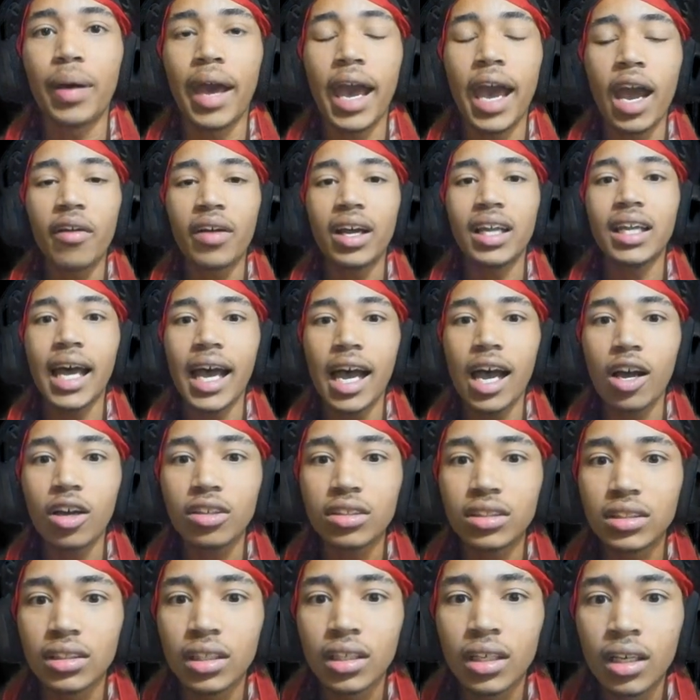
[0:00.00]

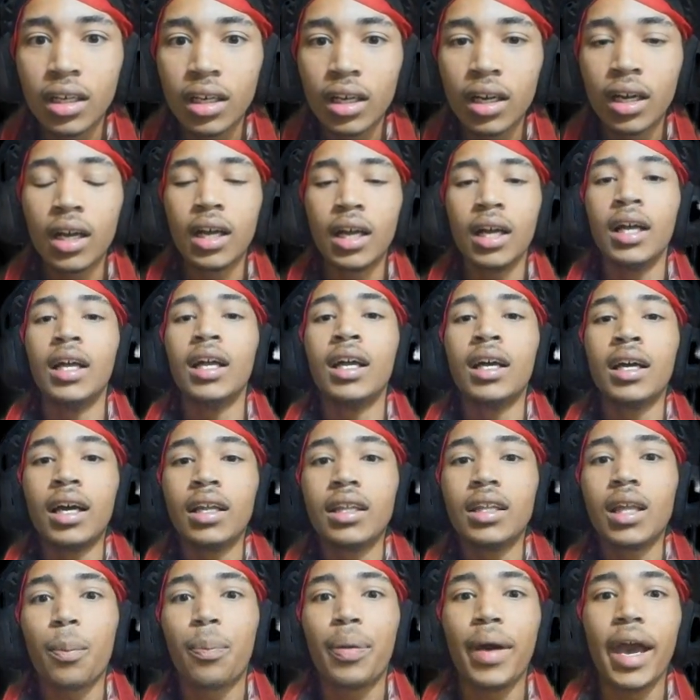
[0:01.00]
parallels
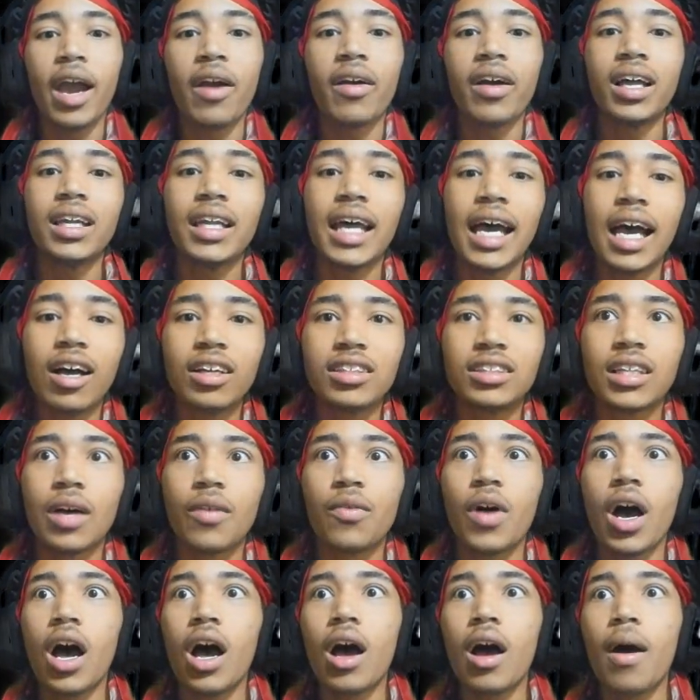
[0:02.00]
the parallels
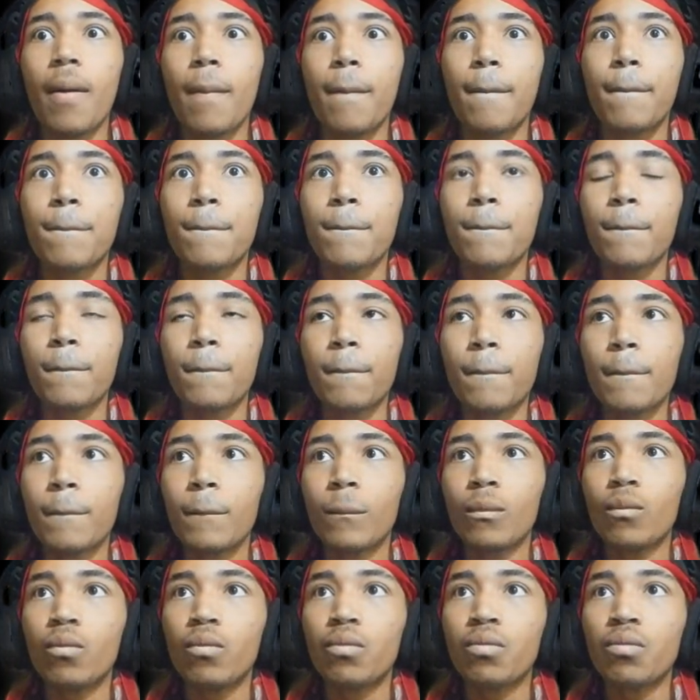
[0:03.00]
of um
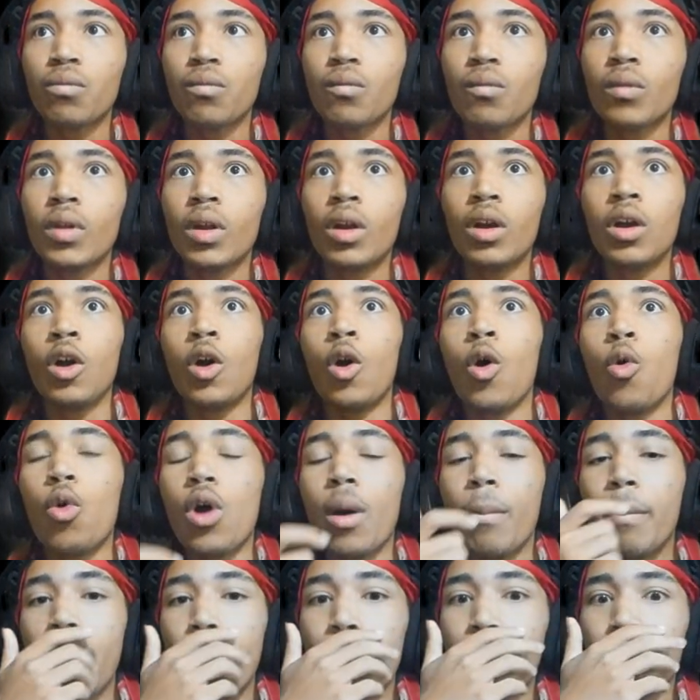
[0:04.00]

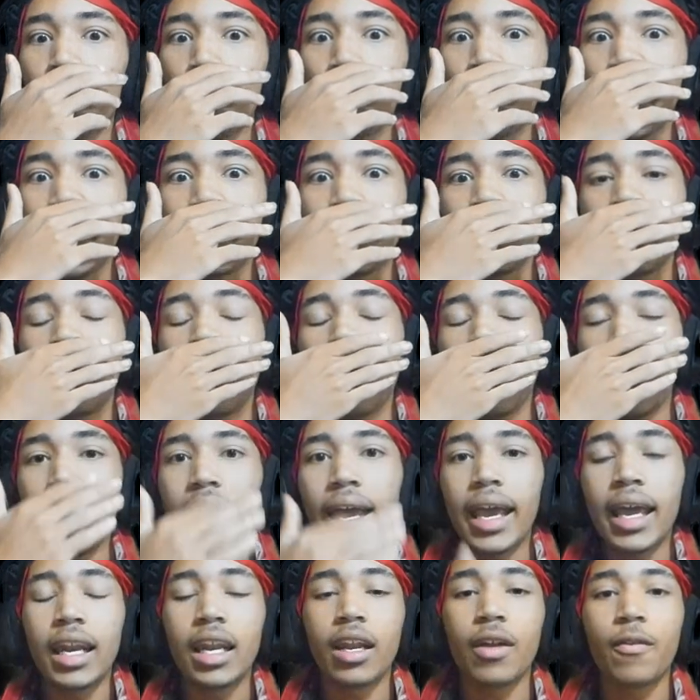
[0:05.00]
remember when uh,
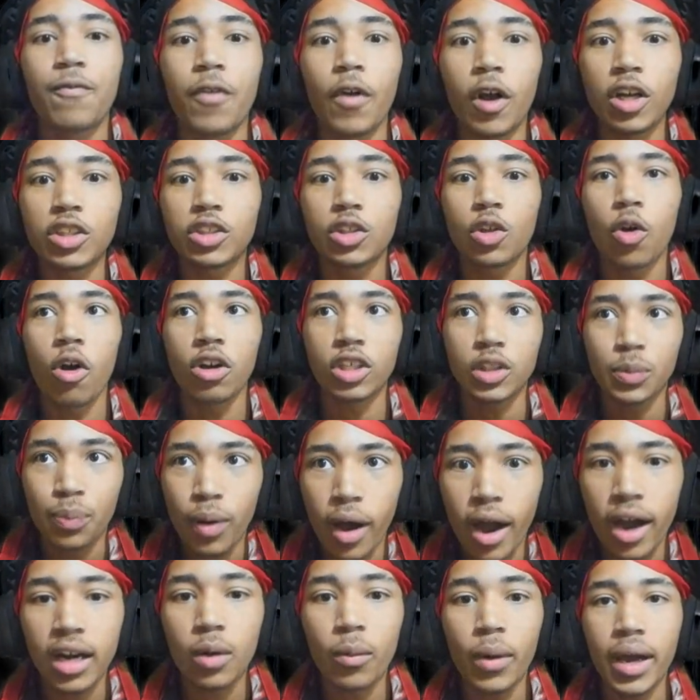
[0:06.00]
in the first Corpse
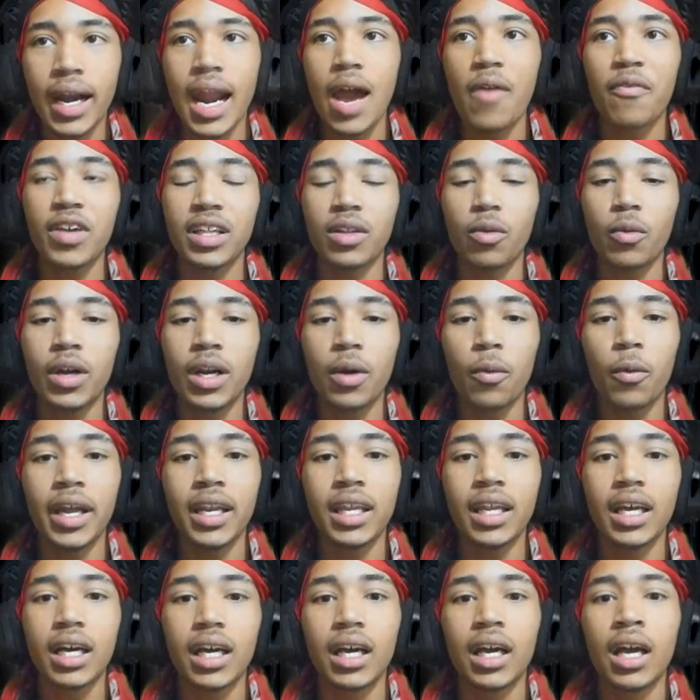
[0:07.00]
Party when every when,
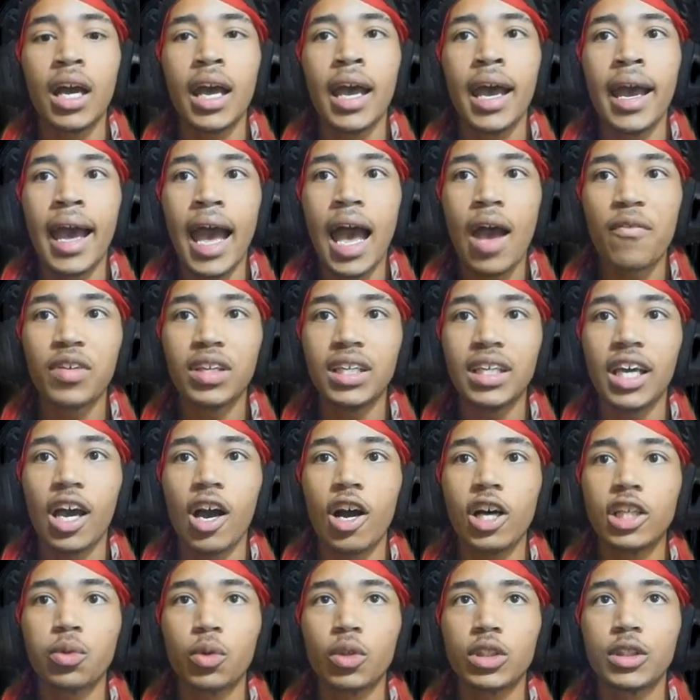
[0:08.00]
when the heavenly
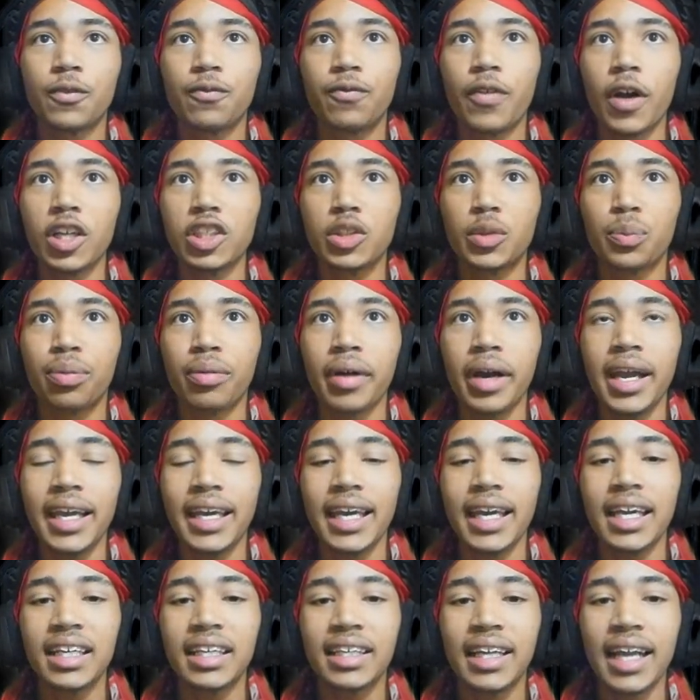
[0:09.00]
host was first
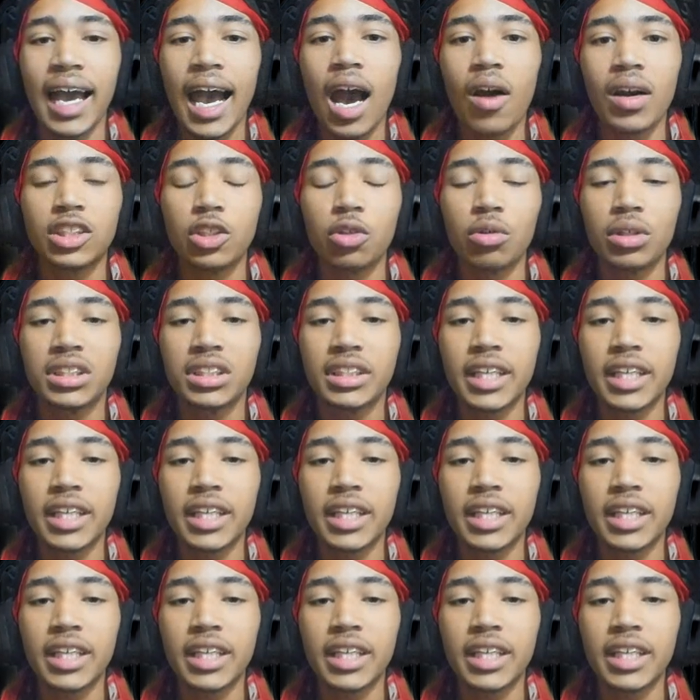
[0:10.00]
breaking down into a